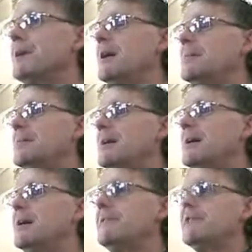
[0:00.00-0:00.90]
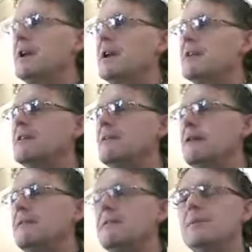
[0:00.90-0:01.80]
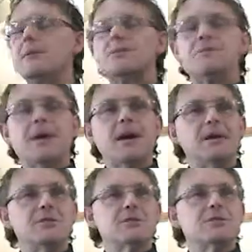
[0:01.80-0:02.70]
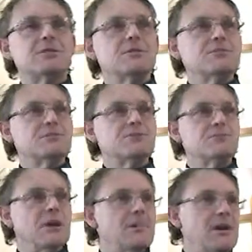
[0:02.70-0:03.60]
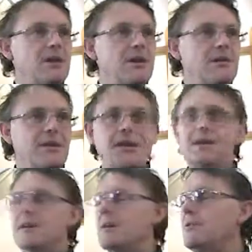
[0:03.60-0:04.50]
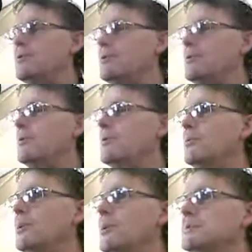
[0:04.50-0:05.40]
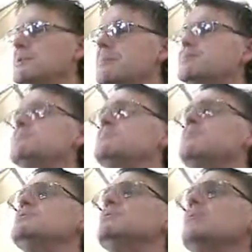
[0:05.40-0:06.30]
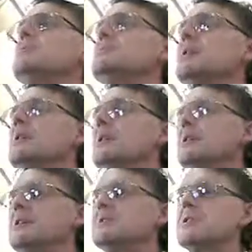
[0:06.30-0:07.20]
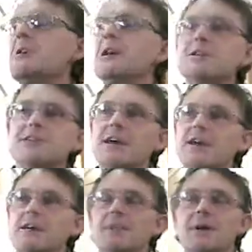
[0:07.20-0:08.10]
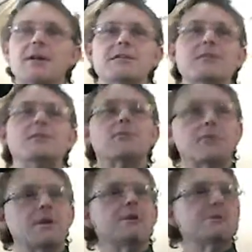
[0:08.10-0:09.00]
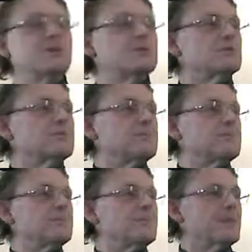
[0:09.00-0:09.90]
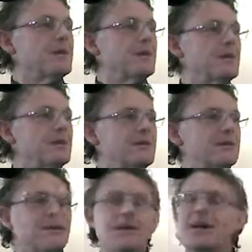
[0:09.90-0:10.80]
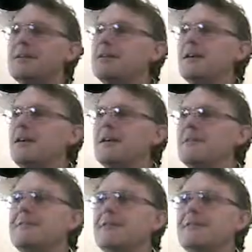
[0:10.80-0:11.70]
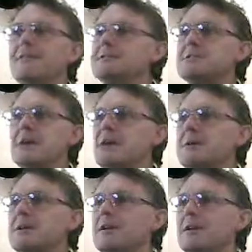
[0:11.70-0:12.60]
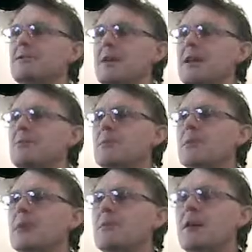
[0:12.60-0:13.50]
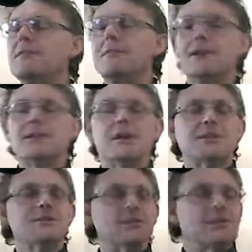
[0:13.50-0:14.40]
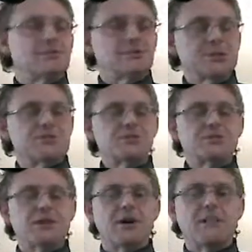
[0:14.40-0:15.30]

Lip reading: You know, if they've taken a few extra pains to you know, maybe get their hair done or wear some extra special clothes, there's a guy say to them, "Hey, you look really special." You know? And I find it fascinating. I mean, at the wedding when I arrived late last night at the reception,